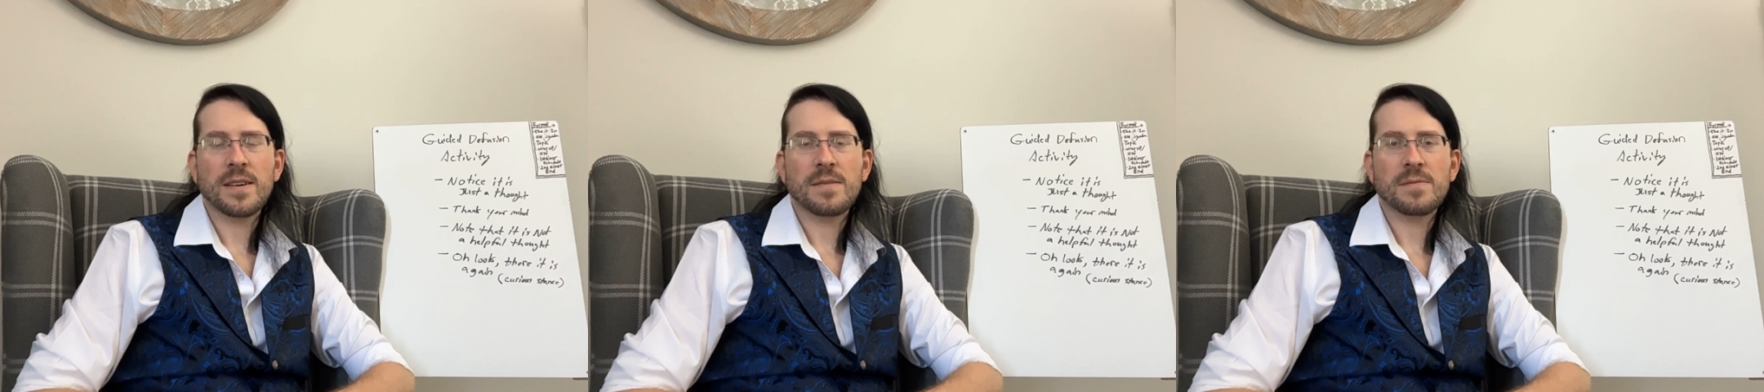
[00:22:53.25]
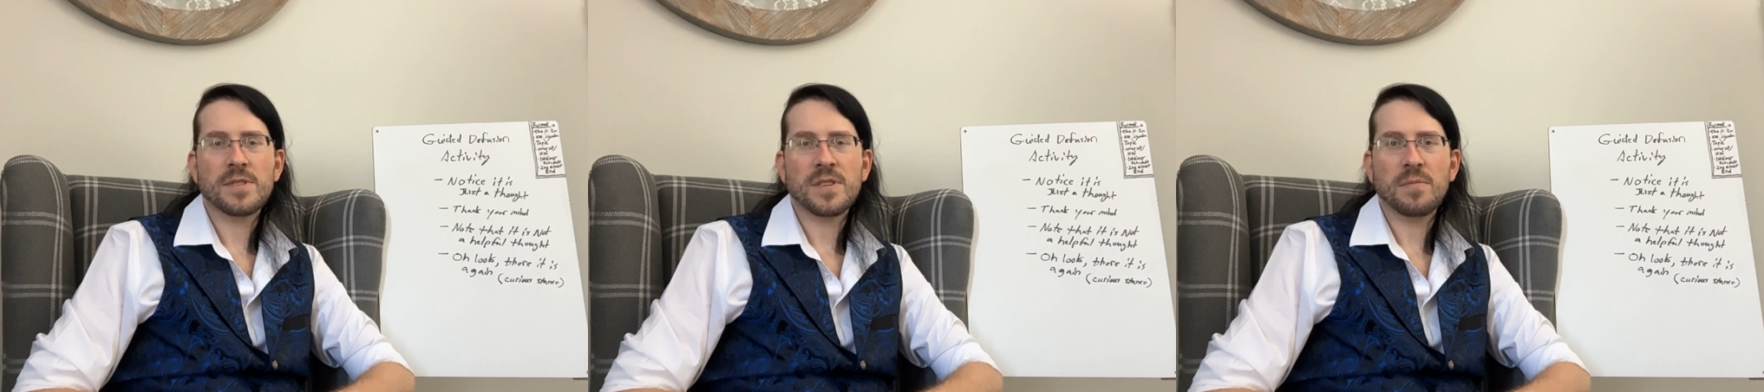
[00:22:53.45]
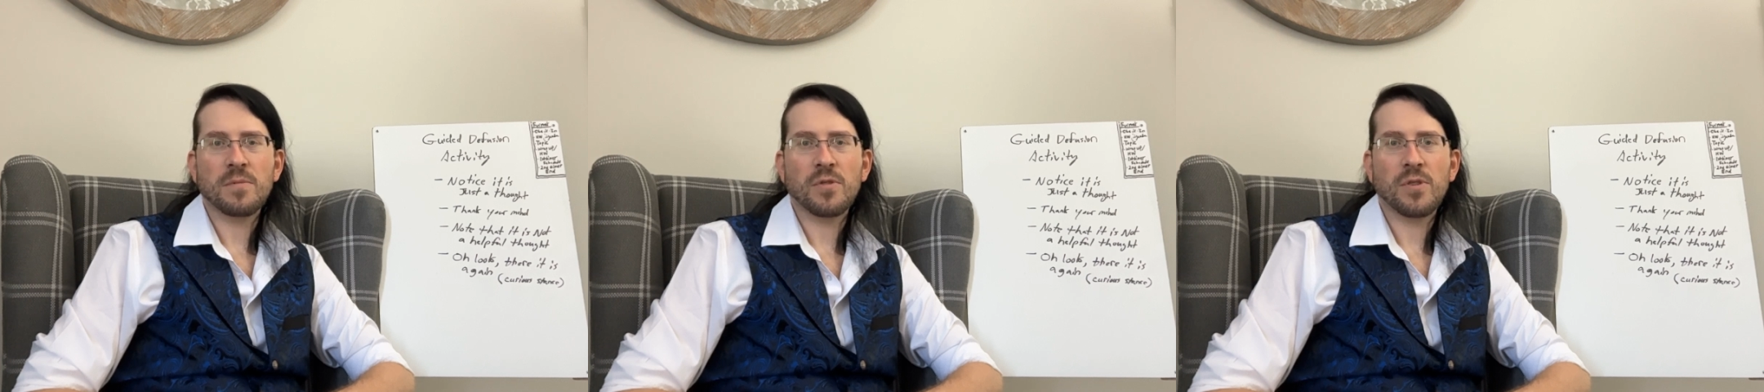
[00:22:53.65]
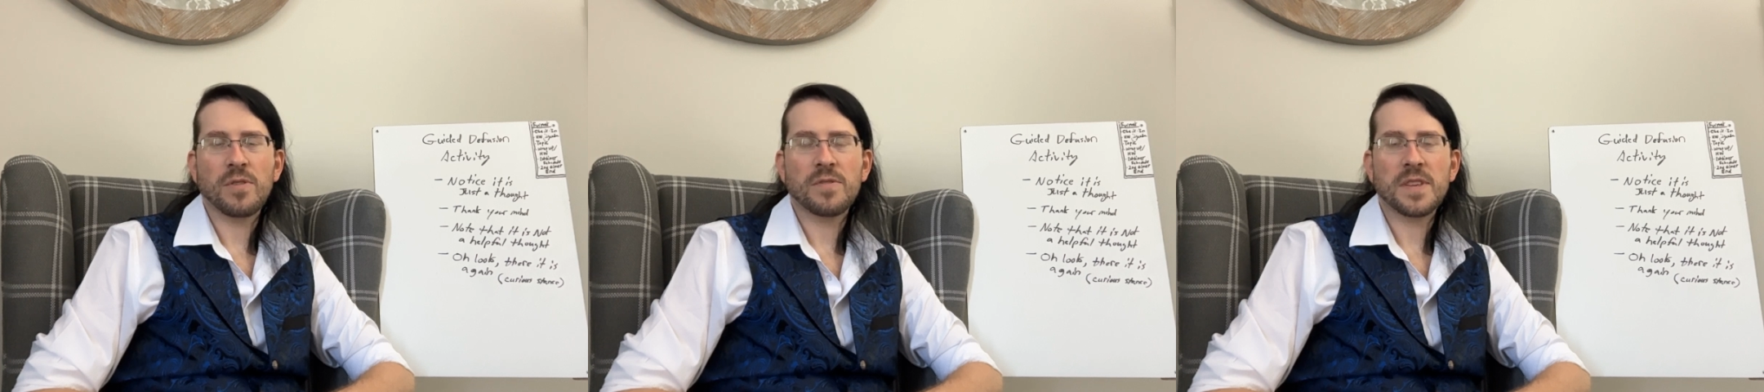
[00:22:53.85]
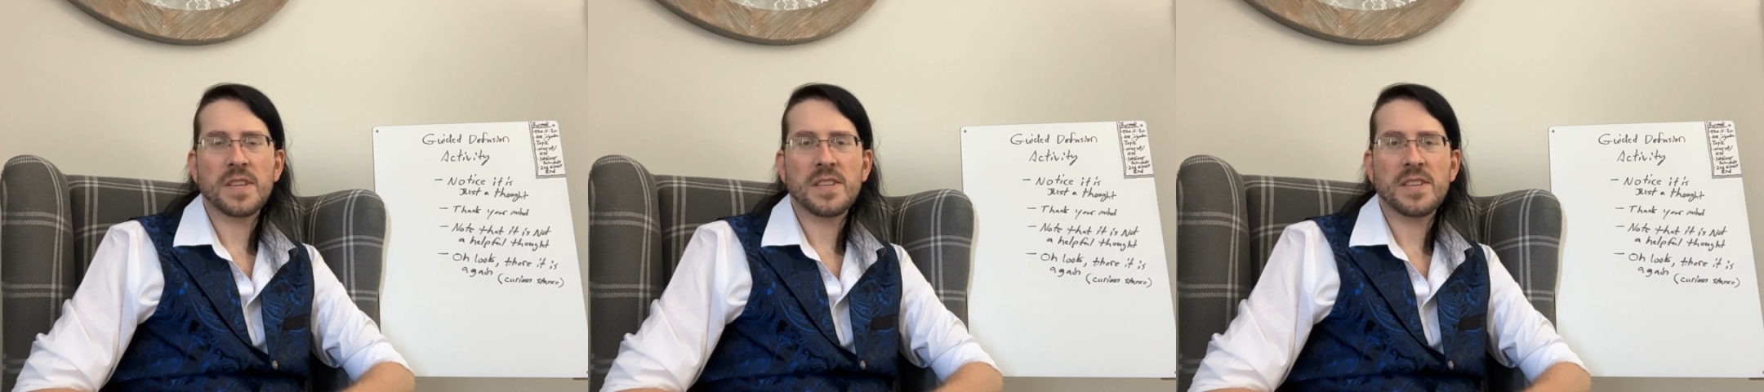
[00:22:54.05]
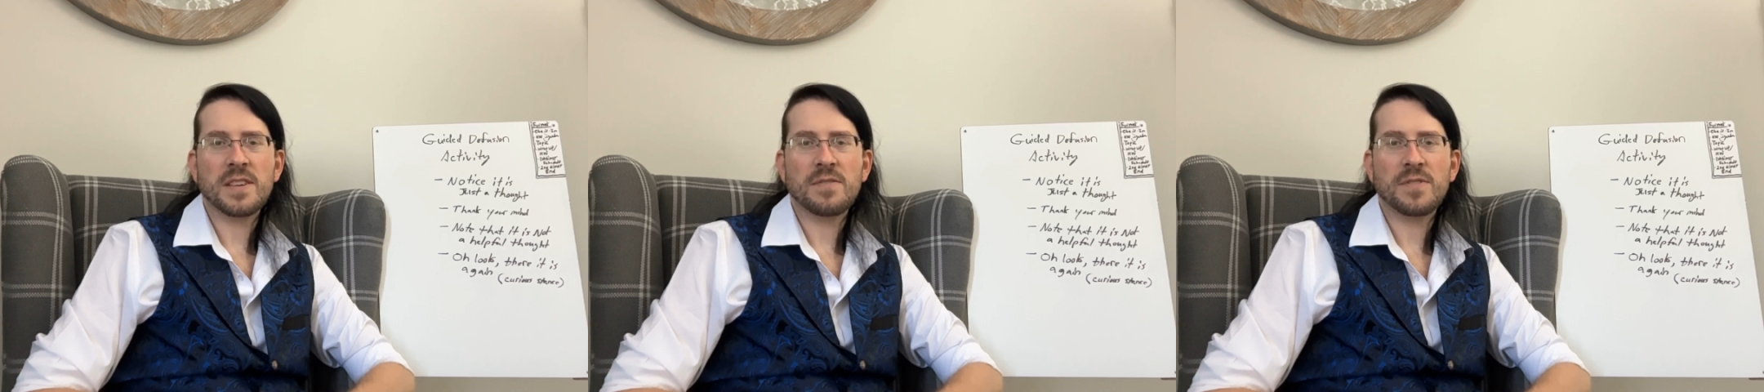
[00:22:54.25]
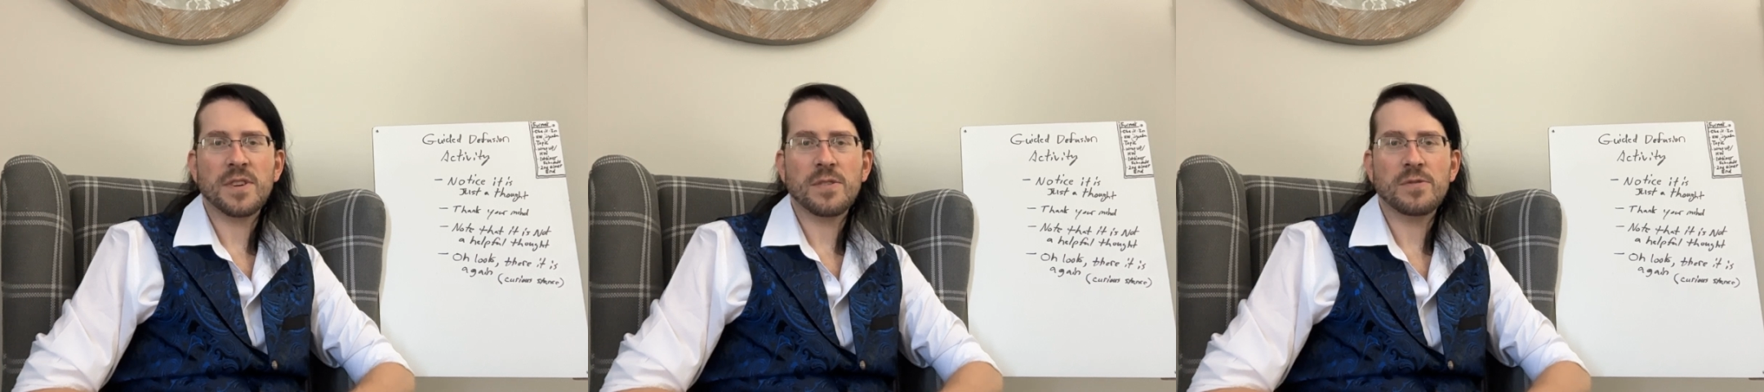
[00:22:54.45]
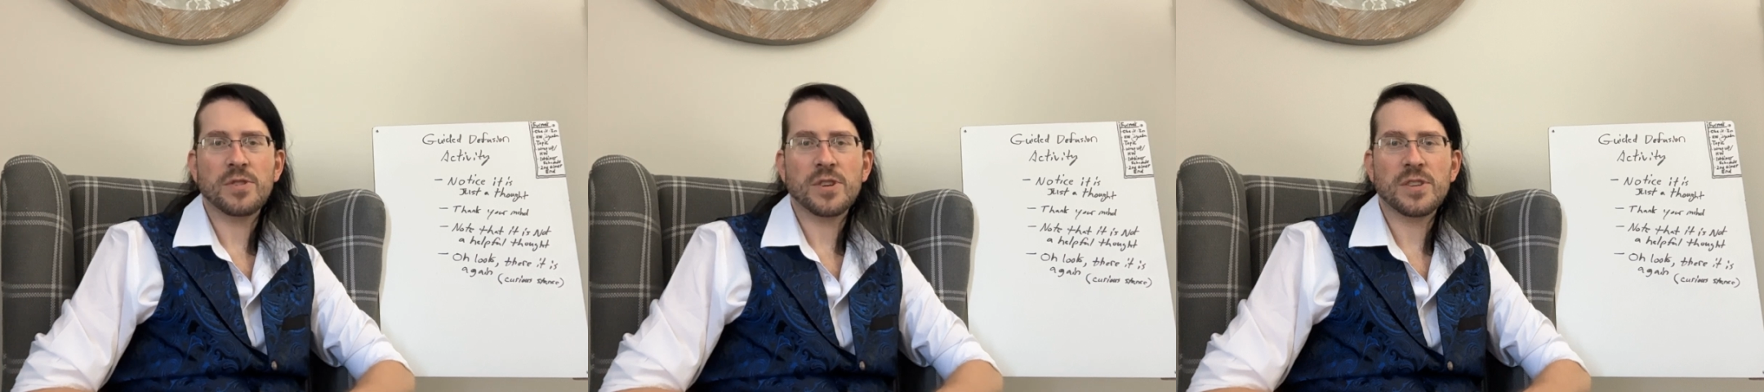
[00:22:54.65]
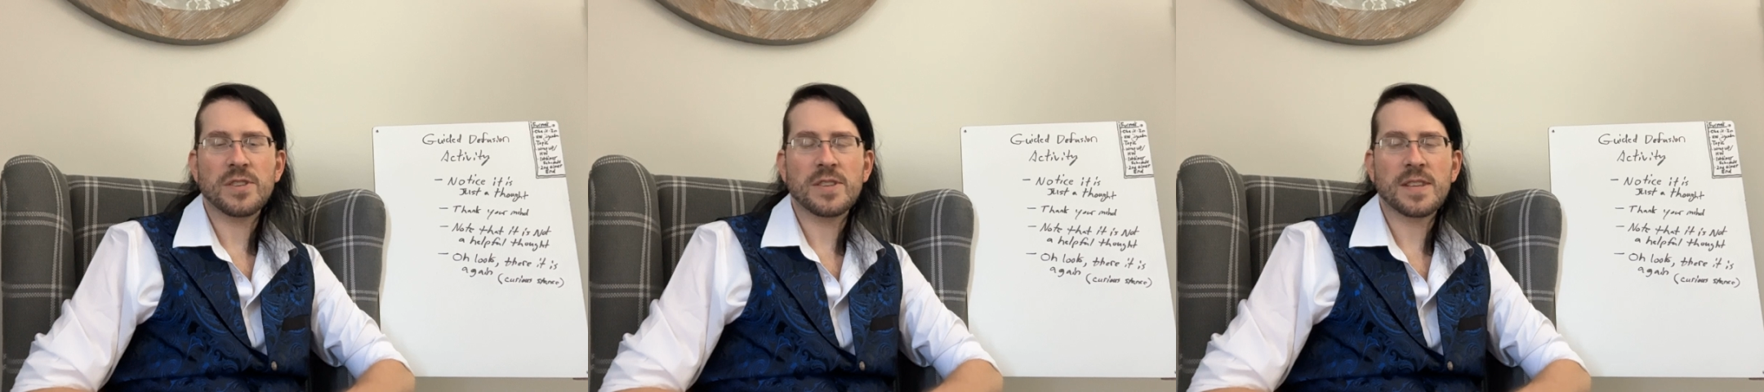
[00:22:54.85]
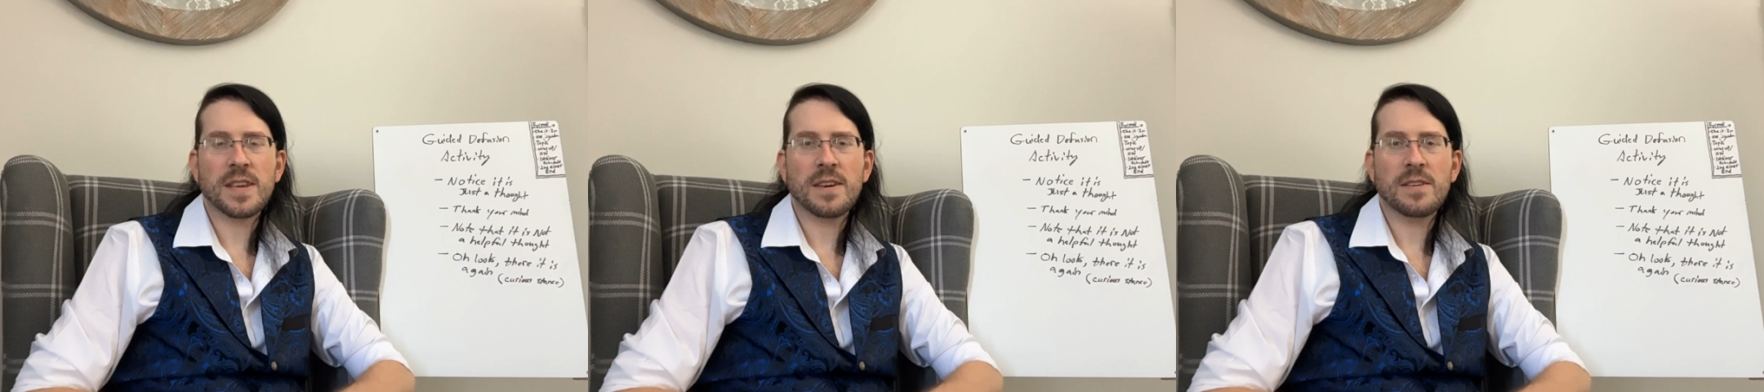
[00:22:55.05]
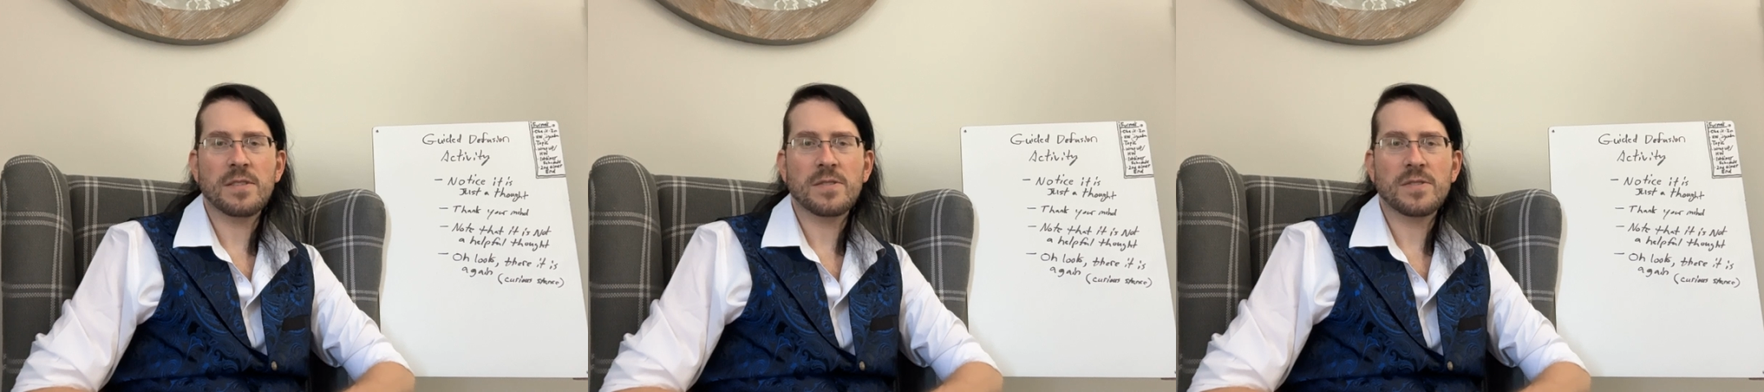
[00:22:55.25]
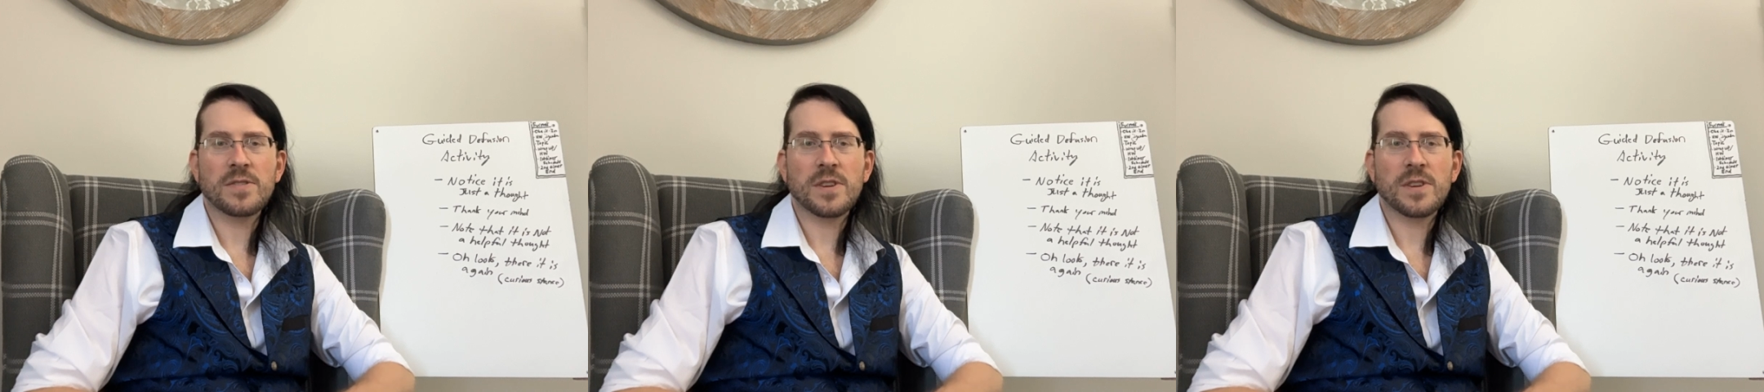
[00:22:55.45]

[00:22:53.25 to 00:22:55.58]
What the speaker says: some more of these diffusion skills.